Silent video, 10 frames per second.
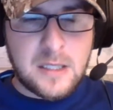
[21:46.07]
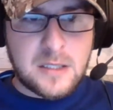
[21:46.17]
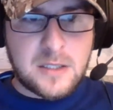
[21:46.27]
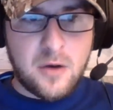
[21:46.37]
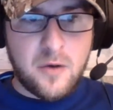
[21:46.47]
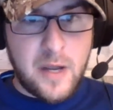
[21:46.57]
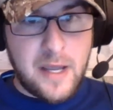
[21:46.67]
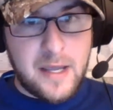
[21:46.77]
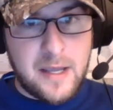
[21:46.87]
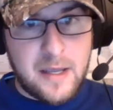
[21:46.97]
So
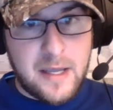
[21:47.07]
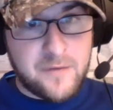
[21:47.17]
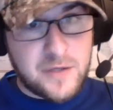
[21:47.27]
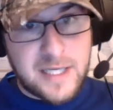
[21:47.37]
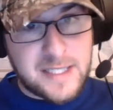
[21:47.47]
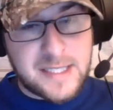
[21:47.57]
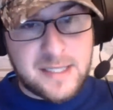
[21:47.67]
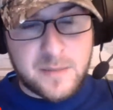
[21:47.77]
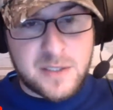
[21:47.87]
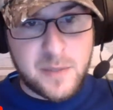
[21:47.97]
if you're touching
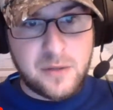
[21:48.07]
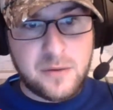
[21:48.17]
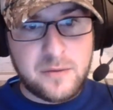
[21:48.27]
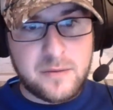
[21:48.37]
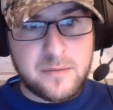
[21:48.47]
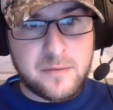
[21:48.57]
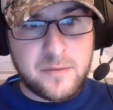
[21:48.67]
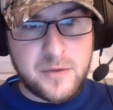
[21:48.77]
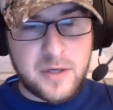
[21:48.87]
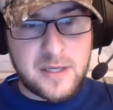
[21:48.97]
something smooth,
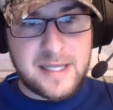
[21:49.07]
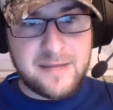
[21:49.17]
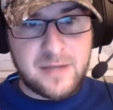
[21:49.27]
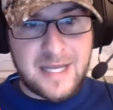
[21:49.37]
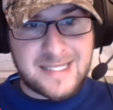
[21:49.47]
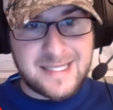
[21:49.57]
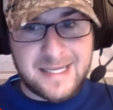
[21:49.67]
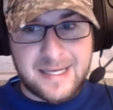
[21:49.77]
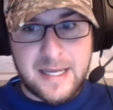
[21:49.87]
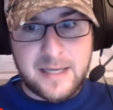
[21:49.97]
you're going to leave less
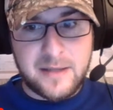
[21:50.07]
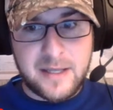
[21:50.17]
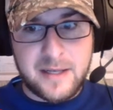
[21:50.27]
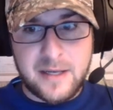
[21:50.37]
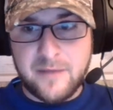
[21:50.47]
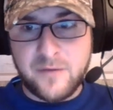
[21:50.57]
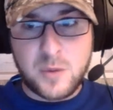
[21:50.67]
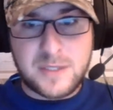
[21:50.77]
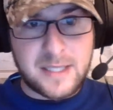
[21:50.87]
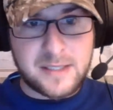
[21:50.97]
DNA than if you
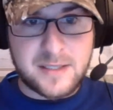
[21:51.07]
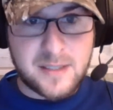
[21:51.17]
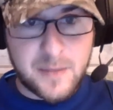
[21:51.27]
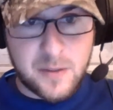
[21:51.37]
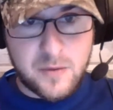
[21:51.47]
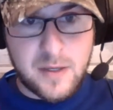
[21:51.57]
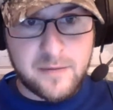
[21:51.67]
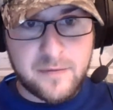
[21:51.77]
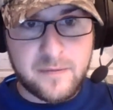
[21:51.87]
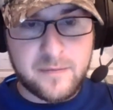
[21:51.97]
was touching something
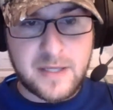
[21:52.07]
rough.